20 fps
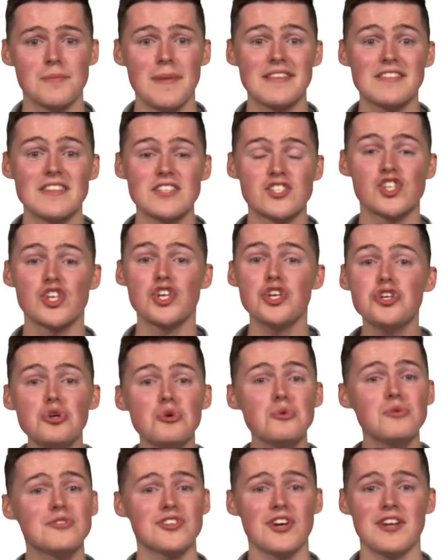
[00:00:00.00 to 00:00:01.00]
to make this
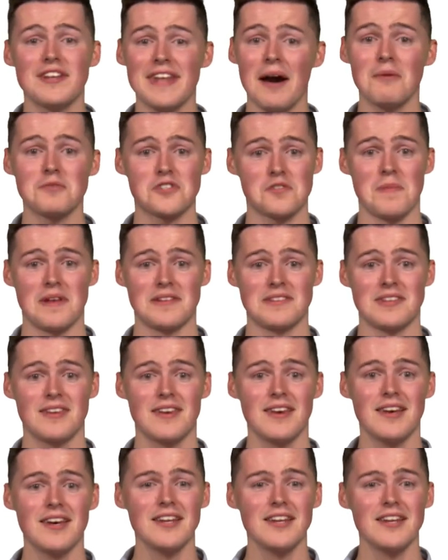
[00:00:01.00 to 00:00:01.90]
huge announcement